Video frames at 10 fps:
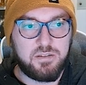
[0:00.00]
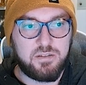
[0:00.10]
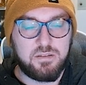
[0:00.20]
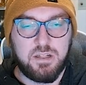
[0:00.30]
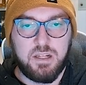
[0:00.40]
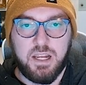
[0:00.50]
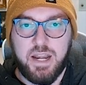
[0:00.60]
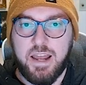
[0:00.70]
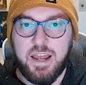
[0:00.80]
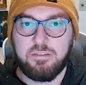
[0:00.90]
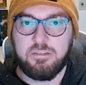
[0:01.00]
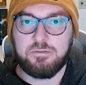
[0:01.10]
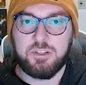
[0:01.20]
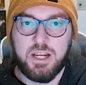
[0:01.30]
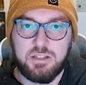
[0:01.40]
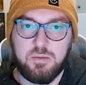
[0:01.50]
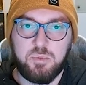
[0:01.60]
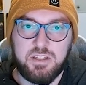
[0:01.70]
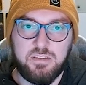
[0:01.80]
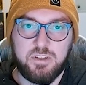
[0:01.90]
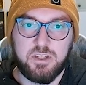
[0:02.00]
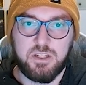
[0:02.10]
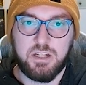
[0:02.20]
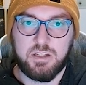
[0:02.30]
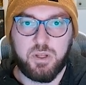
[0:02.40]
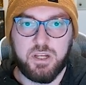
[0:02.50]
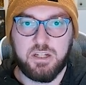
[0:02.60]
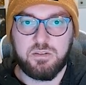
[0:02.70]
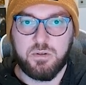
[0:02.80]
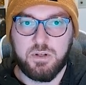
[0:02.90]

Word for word: and have ChatGPT Vision explain it to us.